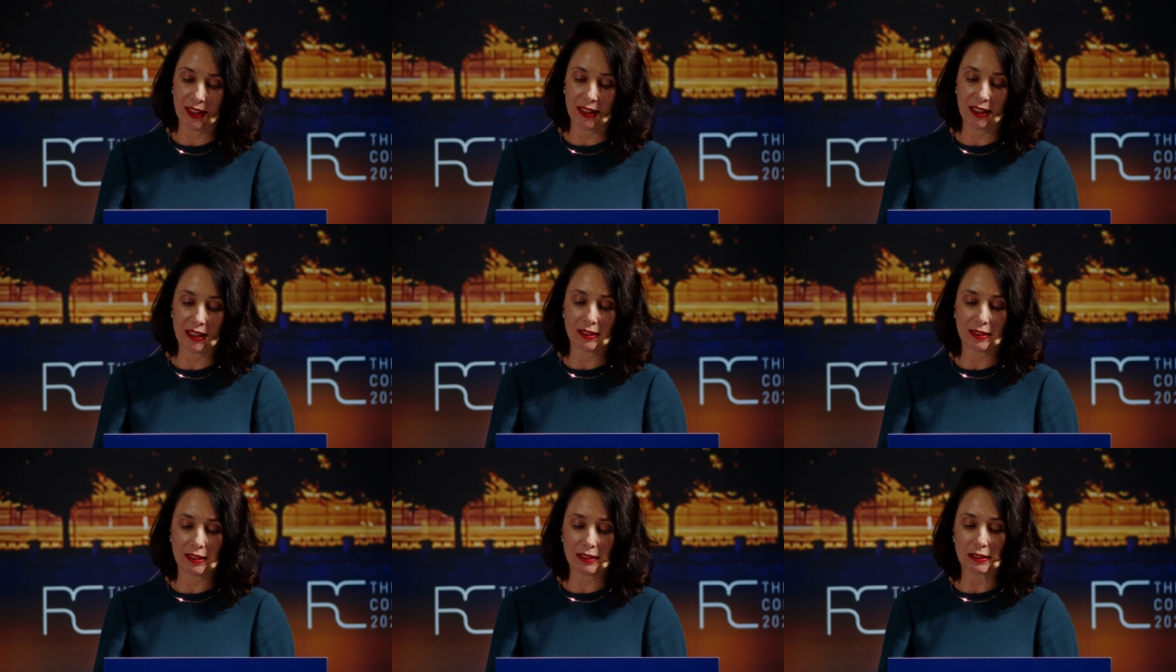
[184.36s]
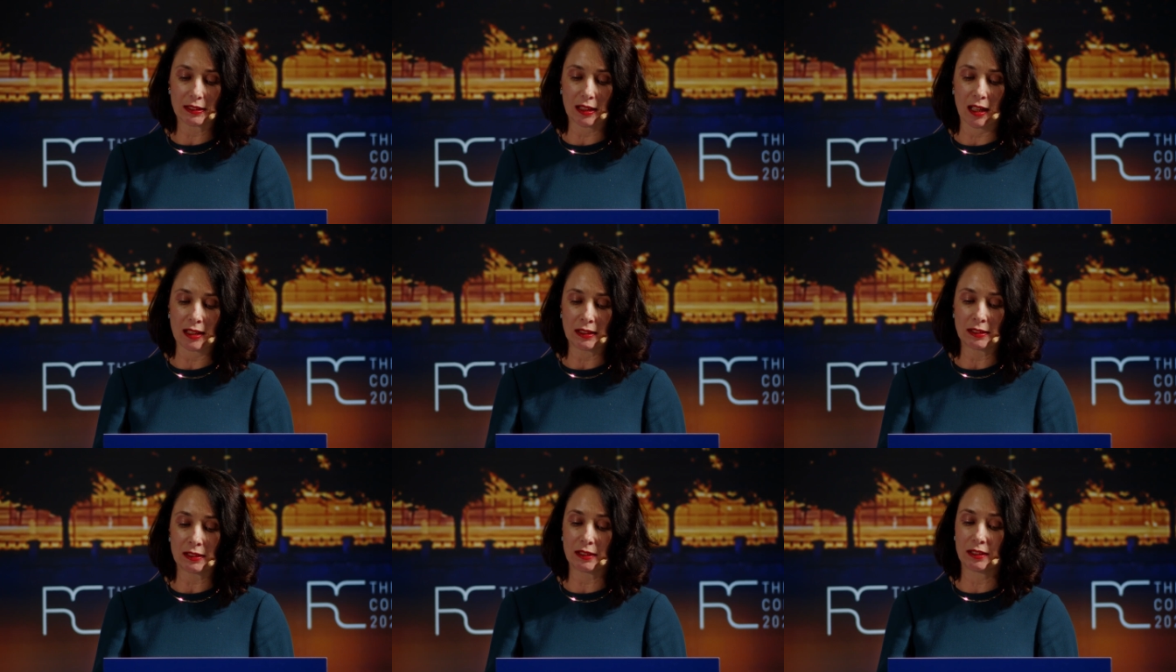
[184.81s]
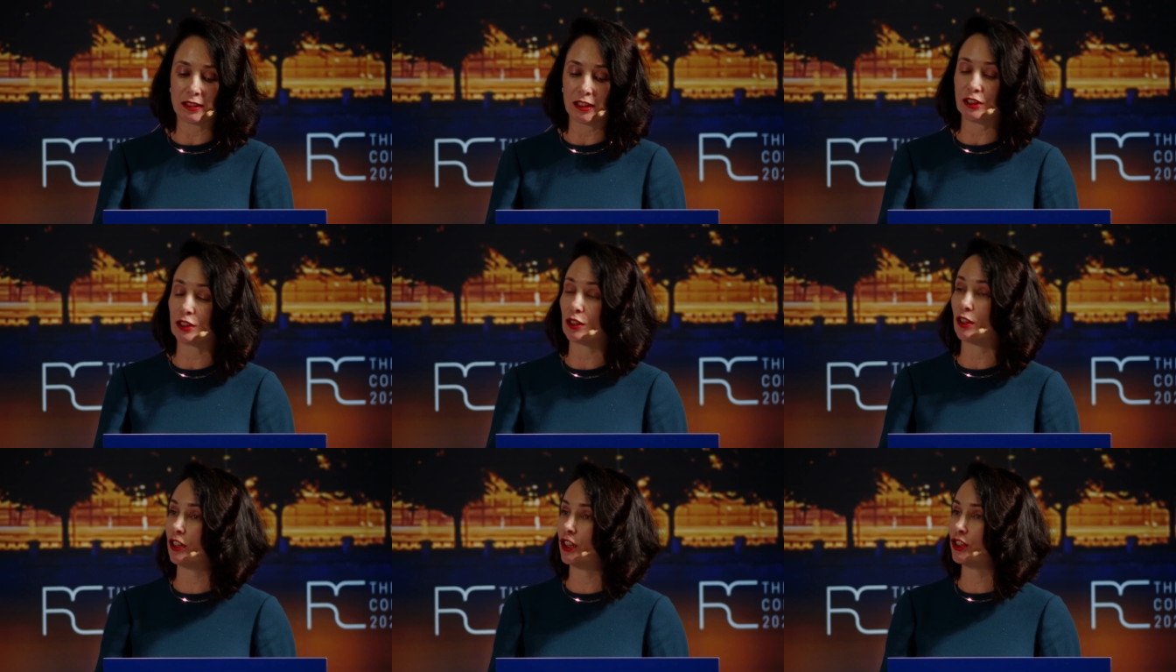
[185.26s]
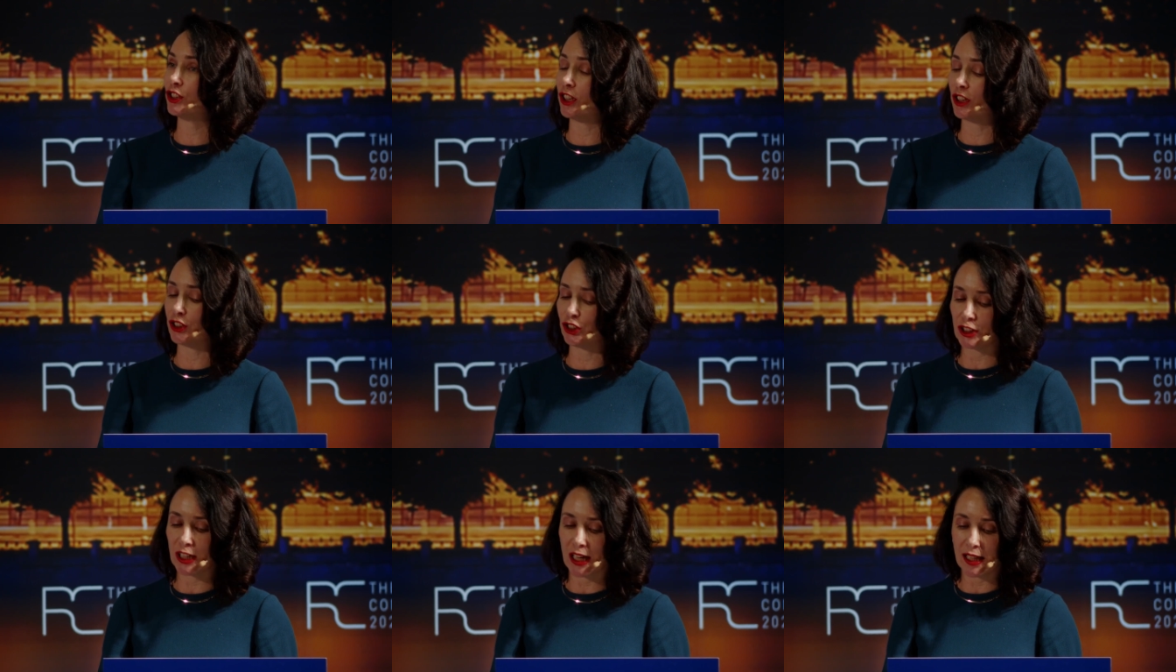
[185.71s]
can discuss these
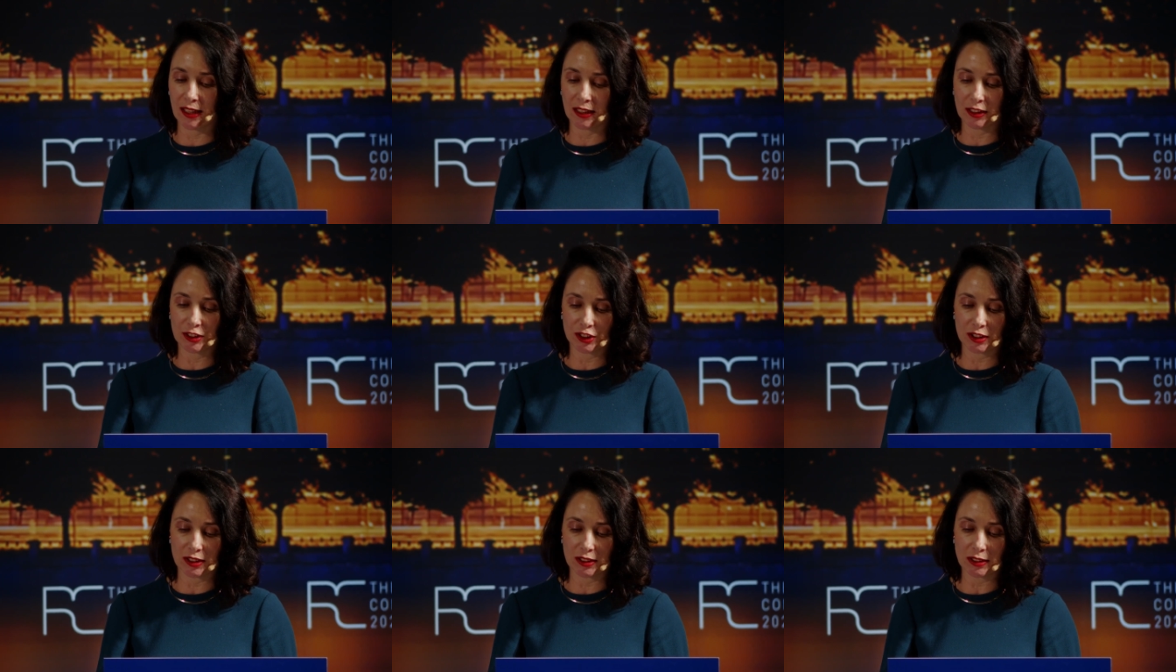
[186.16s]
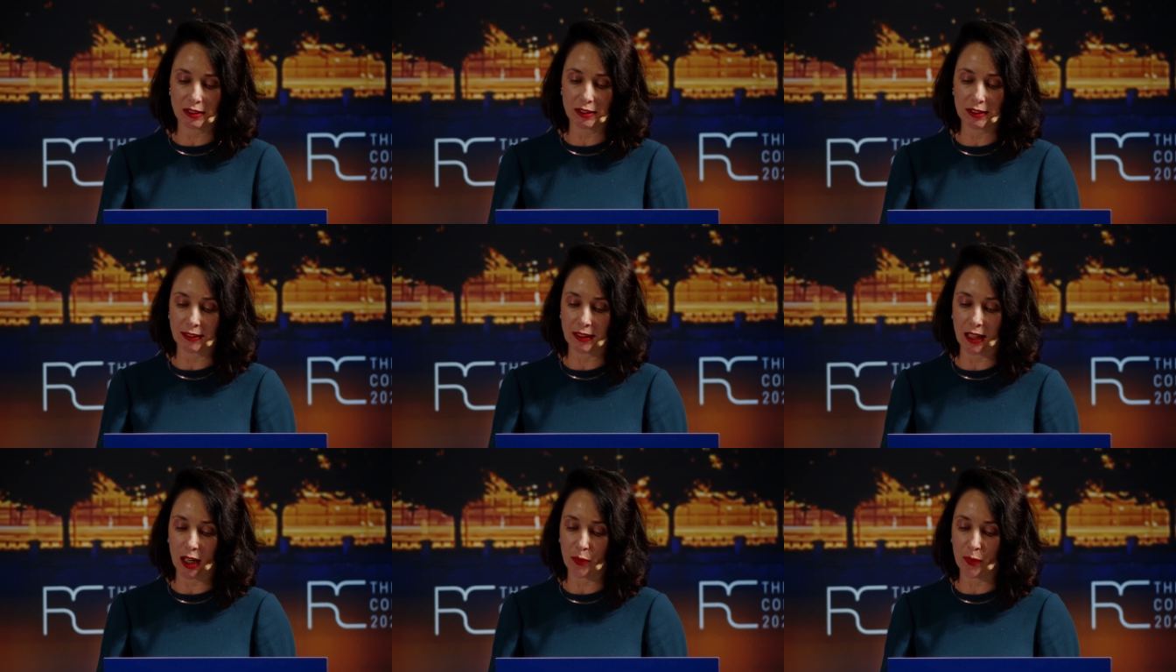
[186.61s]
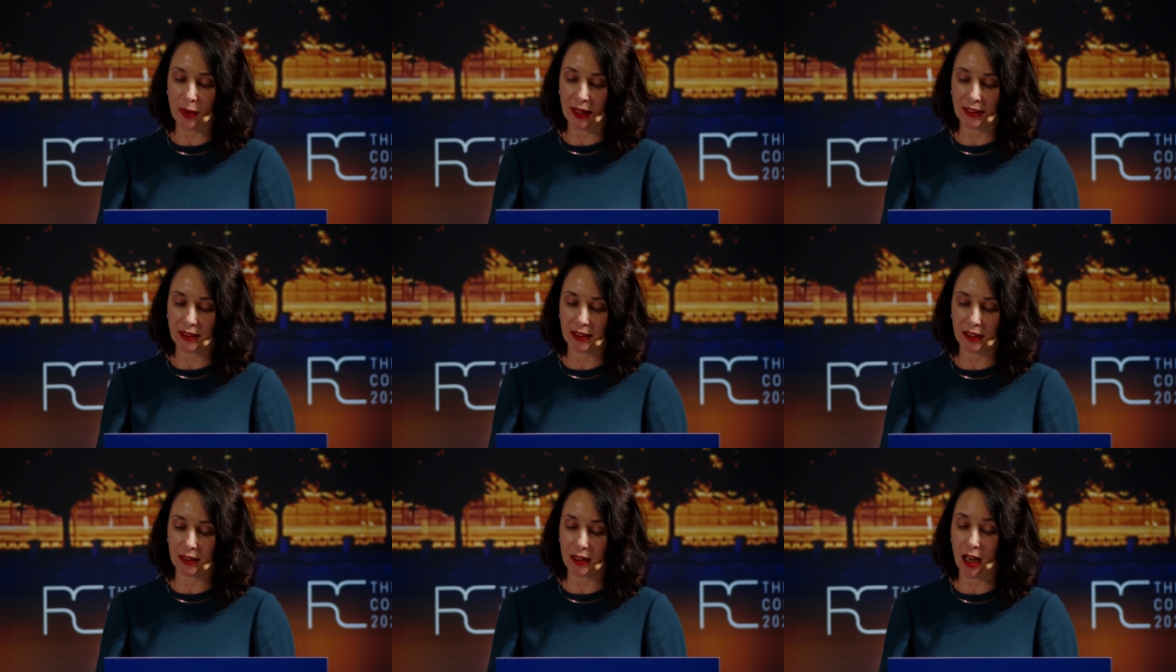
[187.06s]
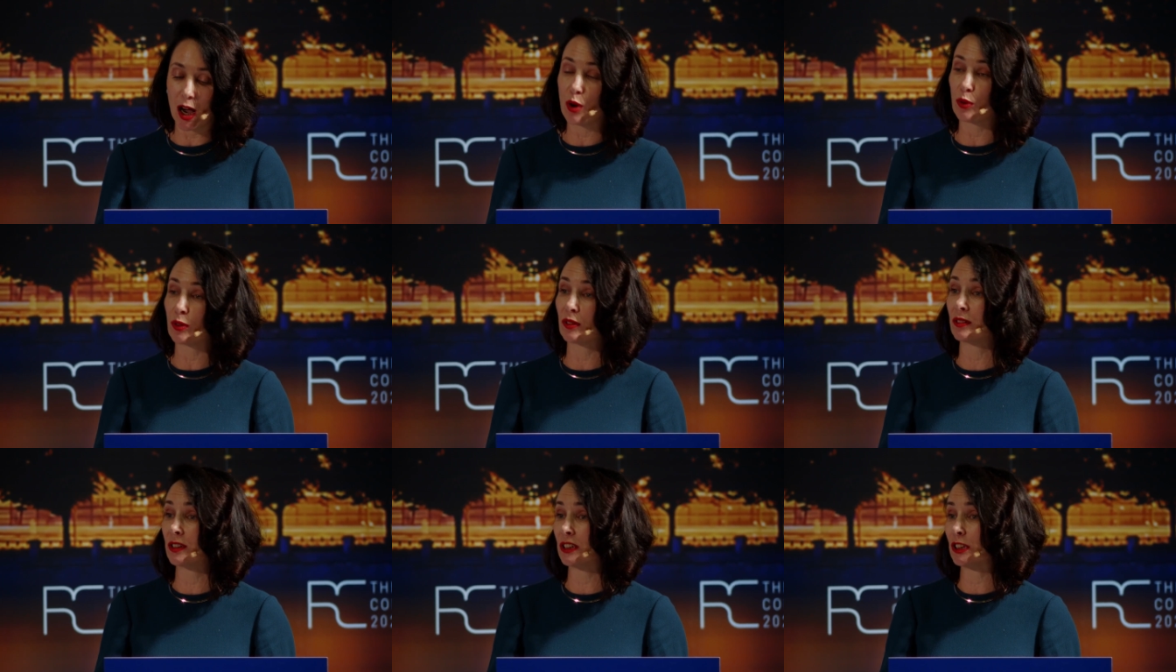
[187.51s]
urgent challenges that are waiting
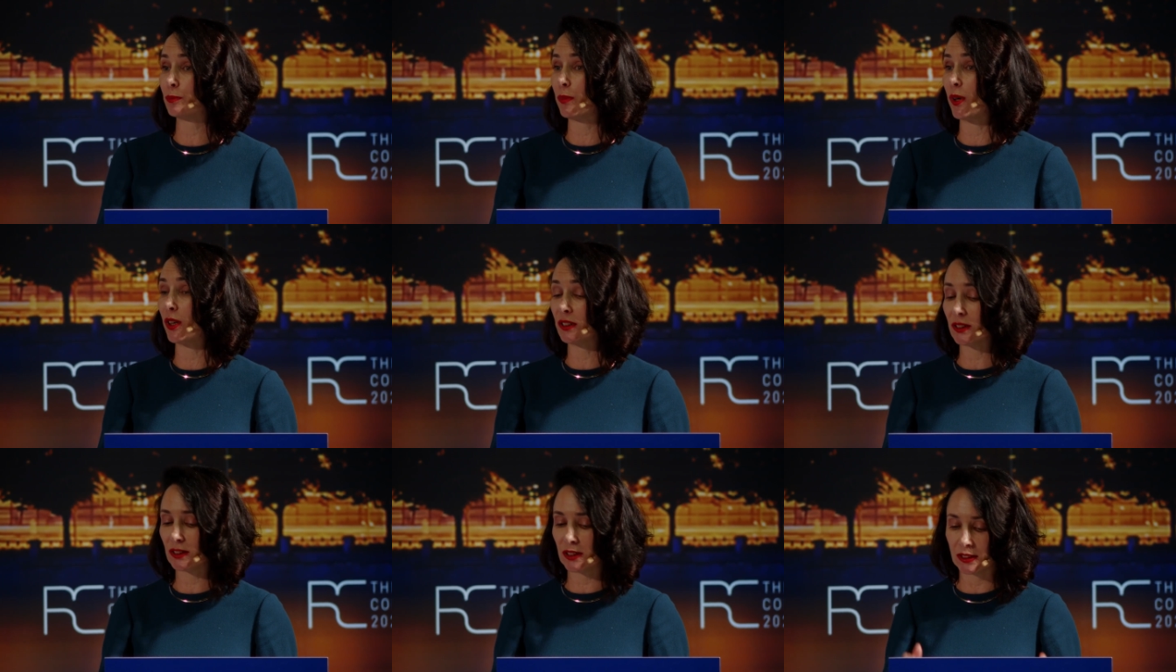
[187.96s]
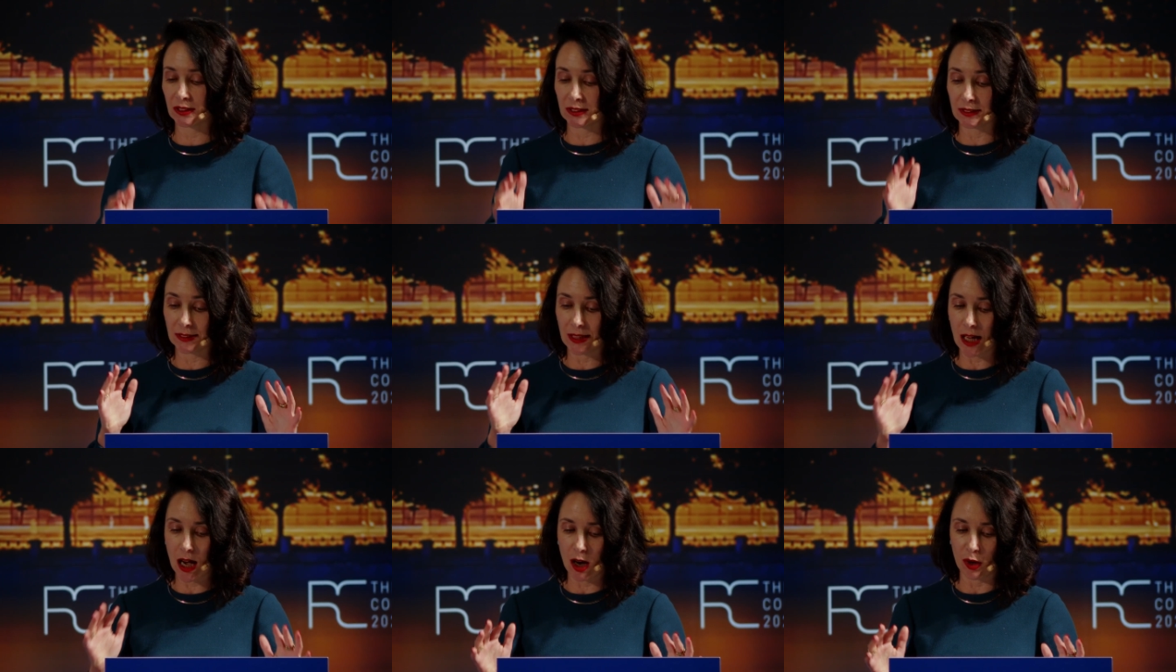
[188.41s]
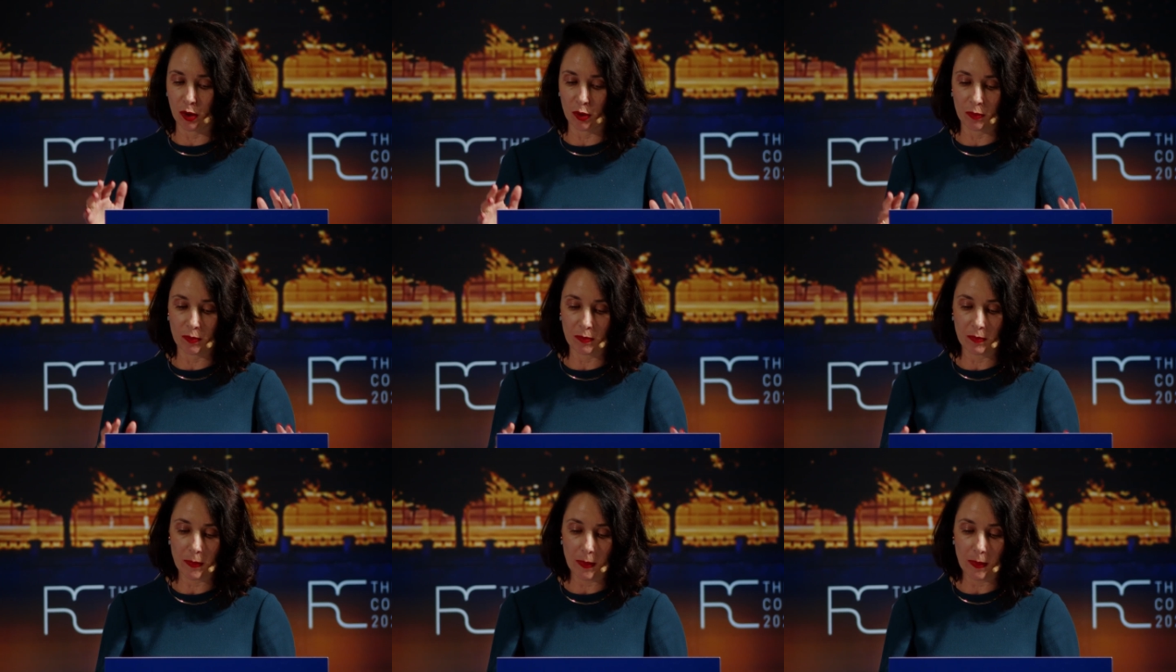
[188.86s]
our responses now.